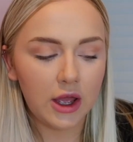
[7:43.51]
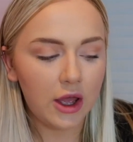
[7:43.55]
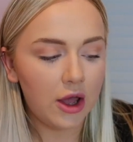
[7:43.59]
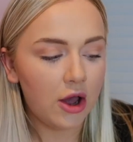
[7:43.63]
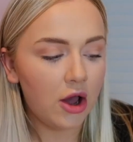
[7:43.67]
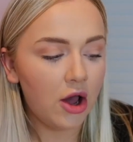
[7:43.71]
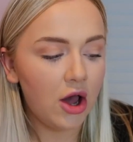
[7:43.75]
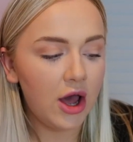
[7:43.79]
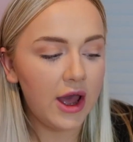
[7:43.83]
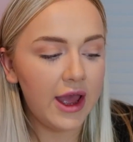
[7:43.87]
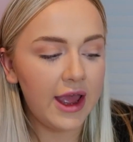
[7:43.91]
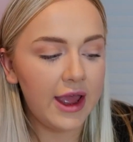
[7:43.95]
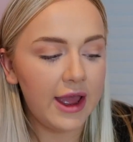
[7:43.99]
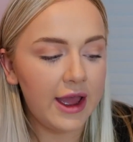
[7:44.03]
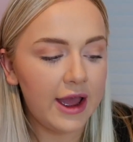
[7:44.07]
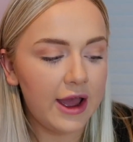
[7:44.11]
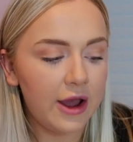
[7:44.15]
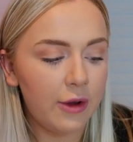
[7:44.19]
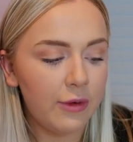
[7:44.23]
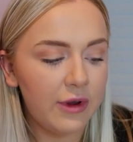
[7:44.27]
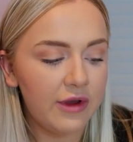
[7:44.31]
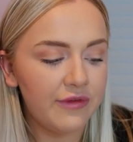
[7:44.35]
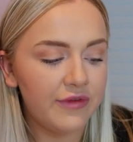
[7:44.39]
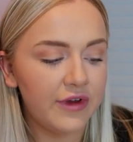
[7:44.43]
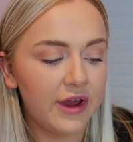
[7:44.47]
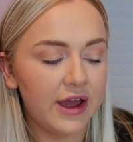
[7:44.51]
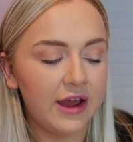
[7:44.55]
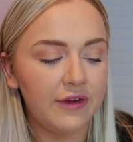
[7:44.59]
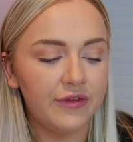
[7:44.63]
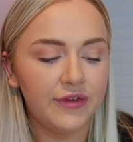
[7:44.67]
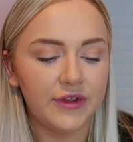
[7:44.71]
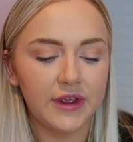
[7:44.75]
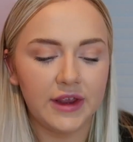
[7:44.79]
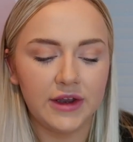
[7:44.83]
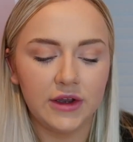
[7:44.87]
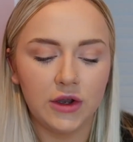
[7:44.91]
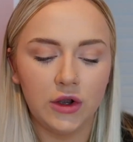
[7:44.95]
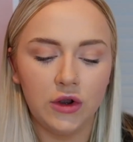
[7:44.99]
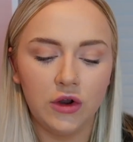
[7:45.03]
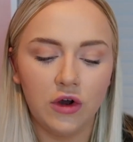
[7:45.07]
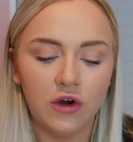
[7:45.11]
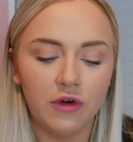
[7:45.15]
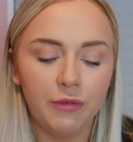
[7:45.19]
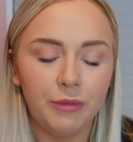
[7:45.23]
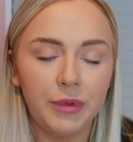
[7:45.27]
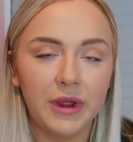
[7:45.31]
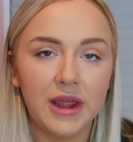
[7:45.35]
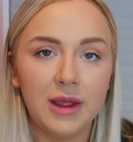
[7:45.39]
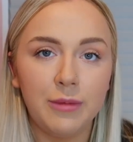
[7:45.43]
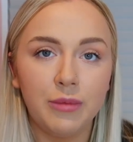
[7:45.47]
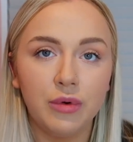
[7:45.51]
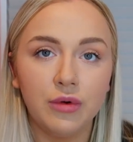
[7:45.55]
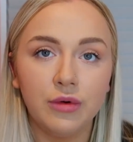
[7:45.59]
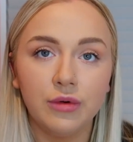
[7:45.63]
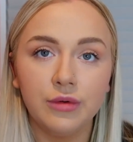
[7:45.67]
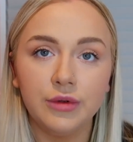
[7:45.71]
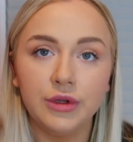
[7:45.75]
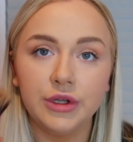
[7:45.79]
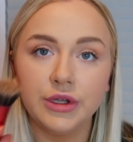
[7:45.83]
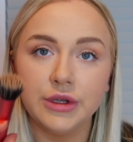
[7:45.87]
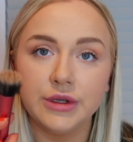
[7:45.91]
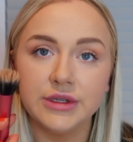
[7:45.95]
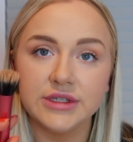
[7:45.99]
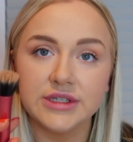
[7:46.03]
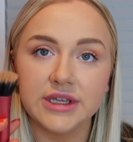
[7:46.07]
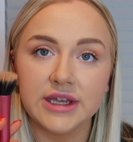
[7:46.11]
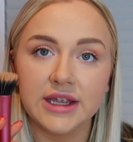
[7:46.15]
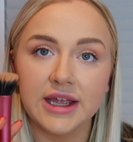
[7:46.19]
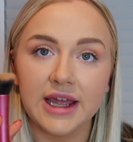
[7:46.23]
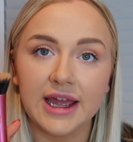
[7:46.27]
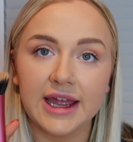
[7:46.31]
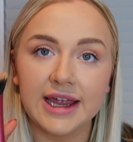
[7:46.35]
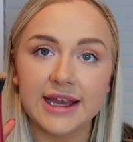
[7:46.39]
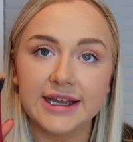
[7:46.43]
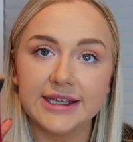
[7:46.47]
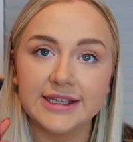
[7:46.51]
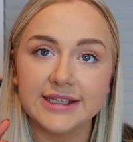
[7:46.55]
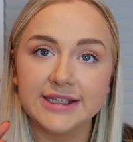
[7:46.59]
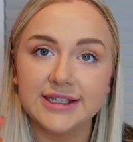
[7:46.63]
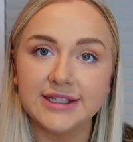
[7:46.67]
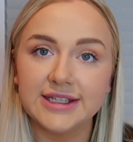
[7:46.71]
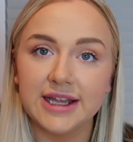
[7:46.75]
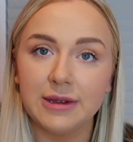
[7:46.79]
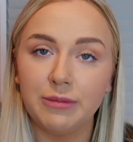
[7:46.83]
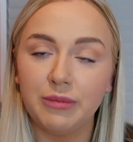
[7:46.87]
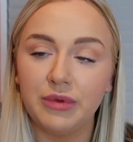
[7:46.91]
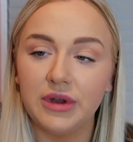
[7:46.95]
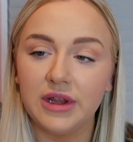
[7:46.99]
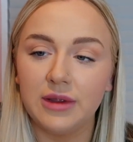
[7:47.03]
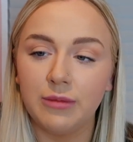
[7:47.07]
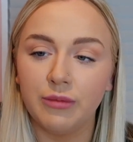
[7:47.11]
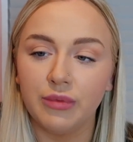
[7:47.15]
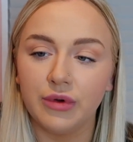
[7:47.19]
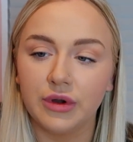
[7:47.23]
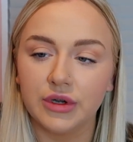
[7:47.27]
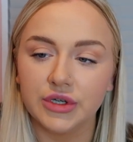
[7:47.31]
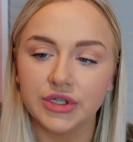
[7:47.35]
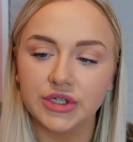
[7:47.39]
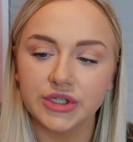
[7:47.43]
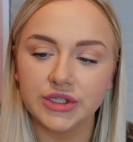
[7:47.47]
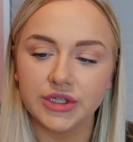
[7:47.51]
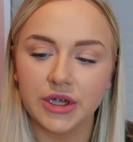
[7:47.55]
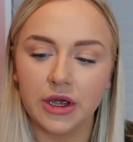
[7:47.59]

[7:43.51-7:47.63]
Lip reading: I, however, have seen a lot of people using a stippling brush,